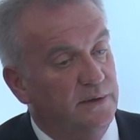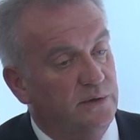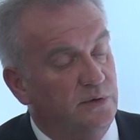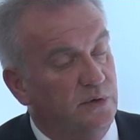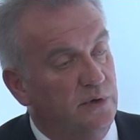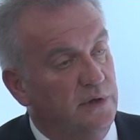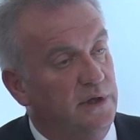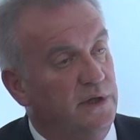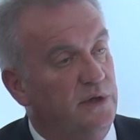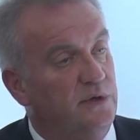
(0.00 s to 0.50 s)

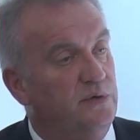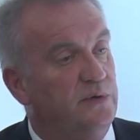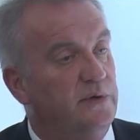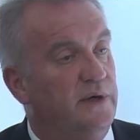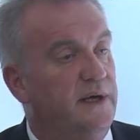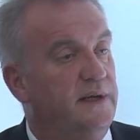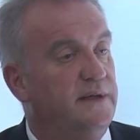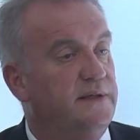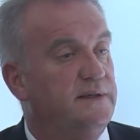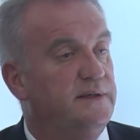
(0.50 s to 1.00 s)
calling you
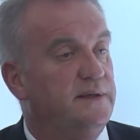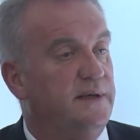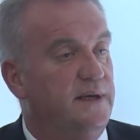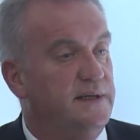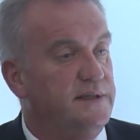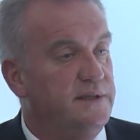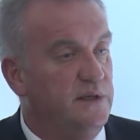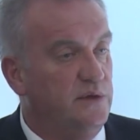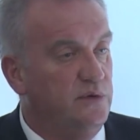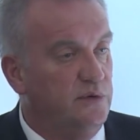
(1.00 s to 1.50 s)
and
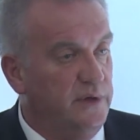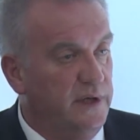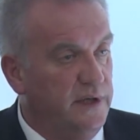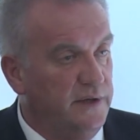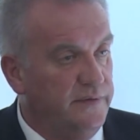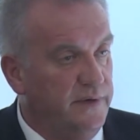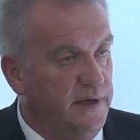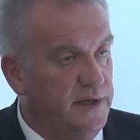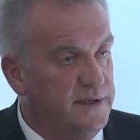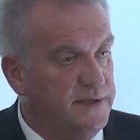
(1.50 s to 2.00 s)
asking your
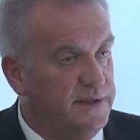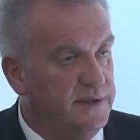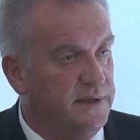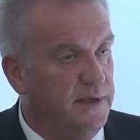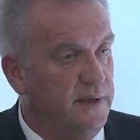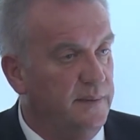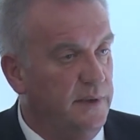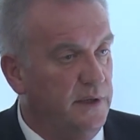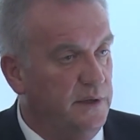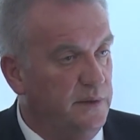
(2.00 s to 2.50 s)
advice
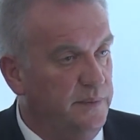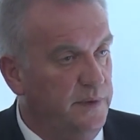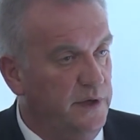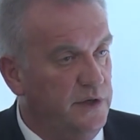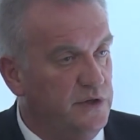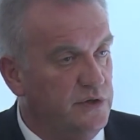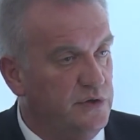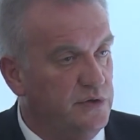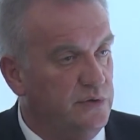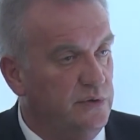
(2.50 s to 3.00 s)
about the
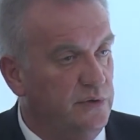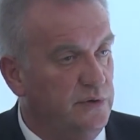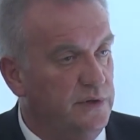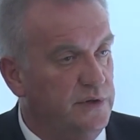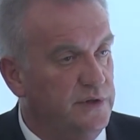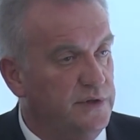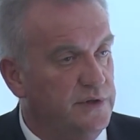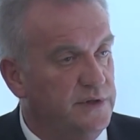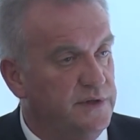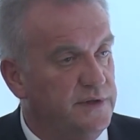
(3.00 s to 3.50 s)
patient's
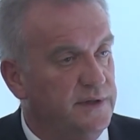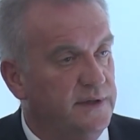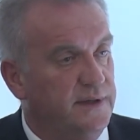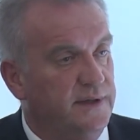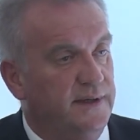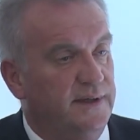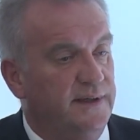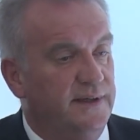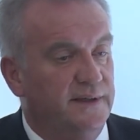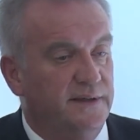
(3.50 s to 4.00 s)
conditions.
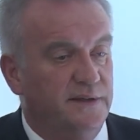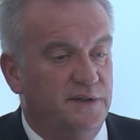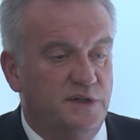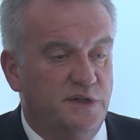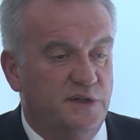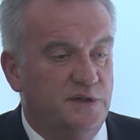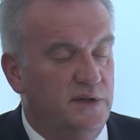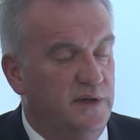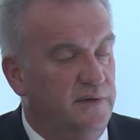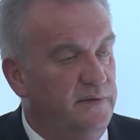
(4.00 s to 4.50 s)
This
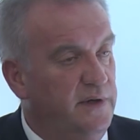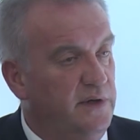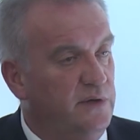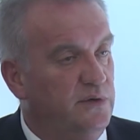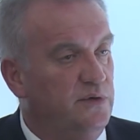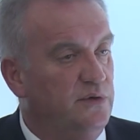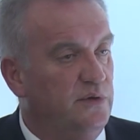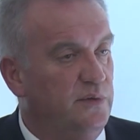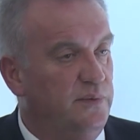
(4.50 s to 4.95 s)
is a very good